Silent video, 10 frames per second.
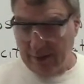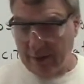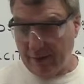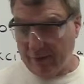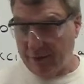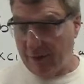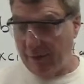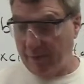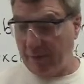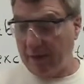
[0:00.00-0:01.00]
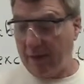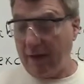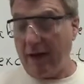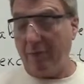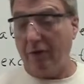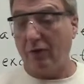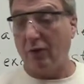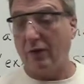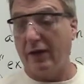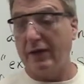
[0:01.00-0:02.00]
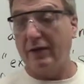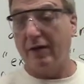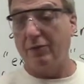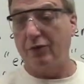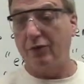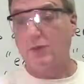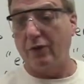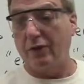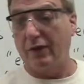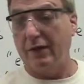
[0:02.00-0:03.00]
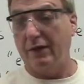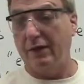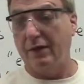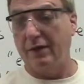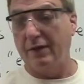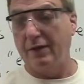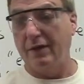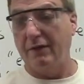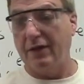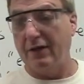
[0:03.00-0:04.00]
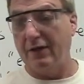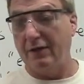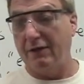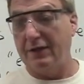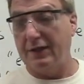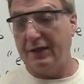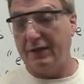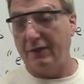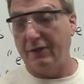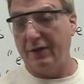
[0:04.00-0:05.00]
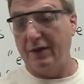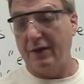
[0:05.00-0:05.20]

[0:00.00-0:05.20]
Here's some copper chloride, copper 2 chloride, and we got our green there going.